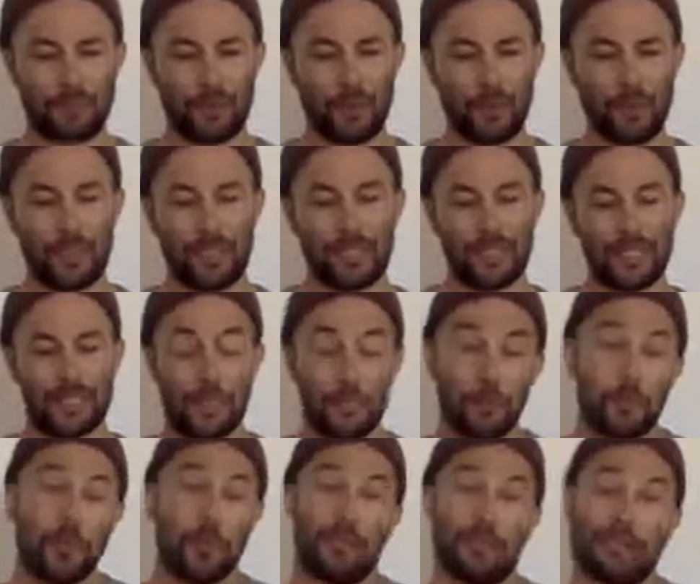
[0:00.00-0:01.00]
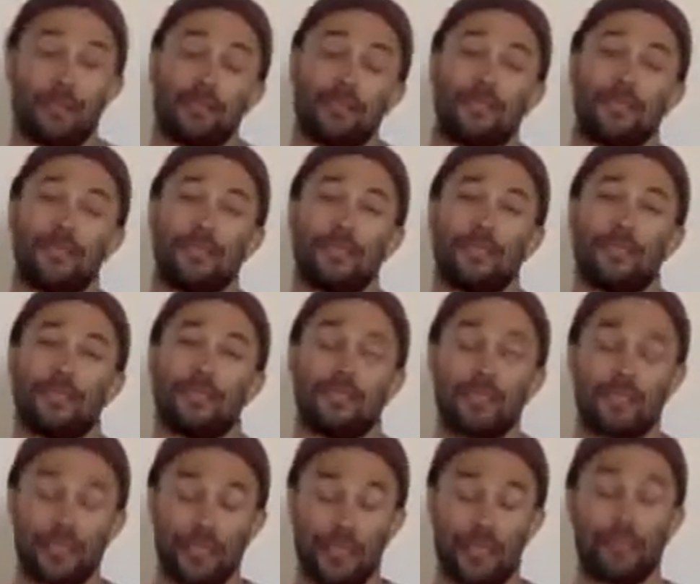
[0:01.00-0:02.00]
When Dimmerin
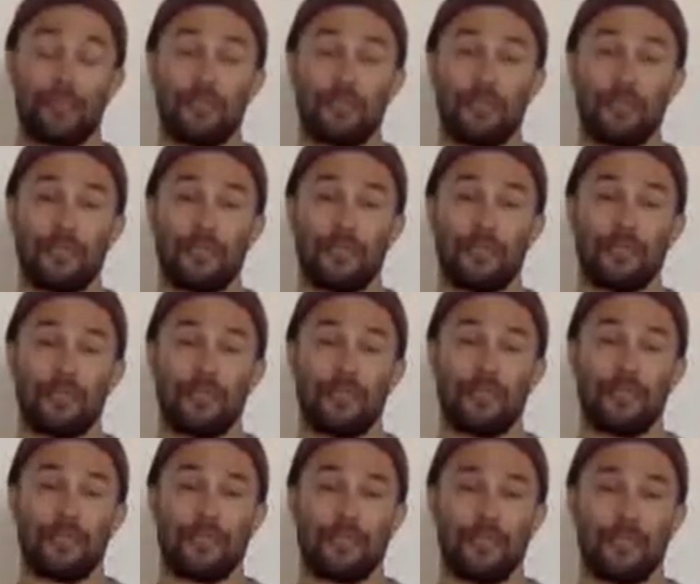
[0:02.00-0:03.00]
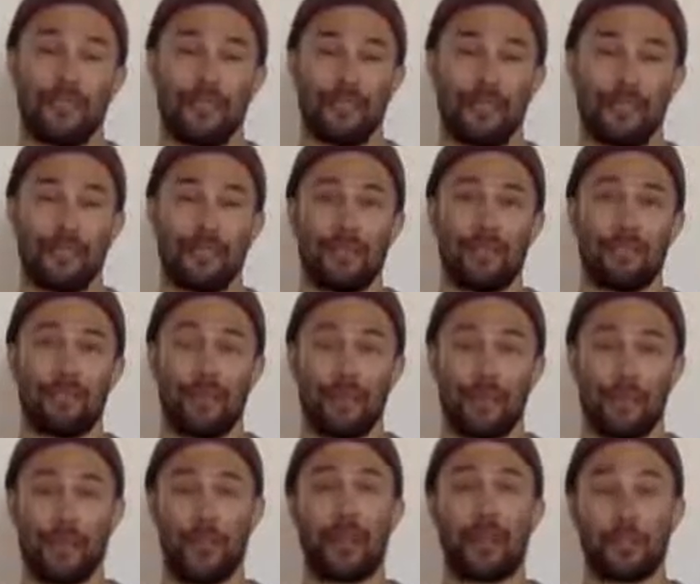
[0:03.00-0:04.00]
discovered the
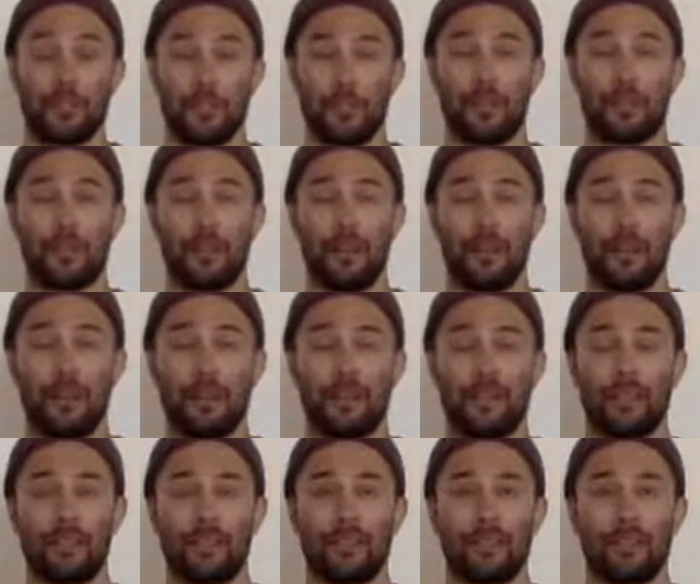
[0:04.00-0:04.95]
biological clock,